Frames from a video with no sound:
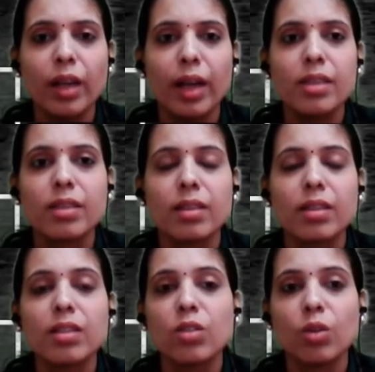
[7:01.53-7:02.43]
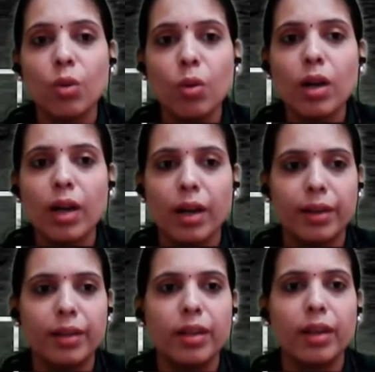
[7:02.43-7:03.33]
as there is no
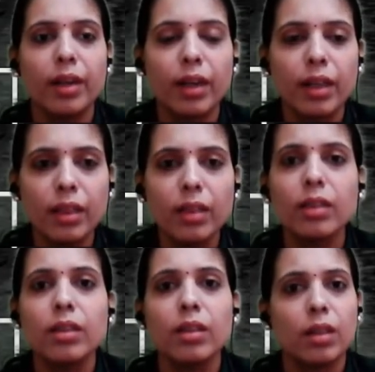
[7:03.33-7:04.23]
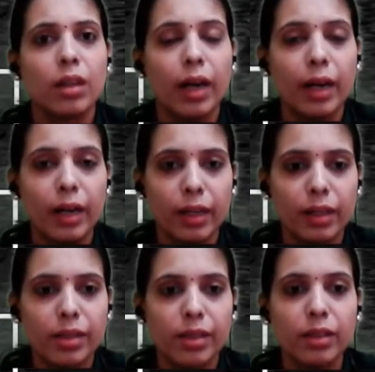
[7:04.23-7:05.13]
current in the
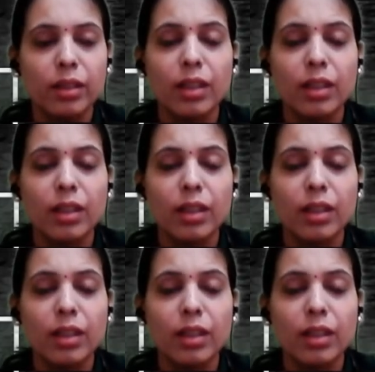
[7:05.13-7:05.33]
conductor,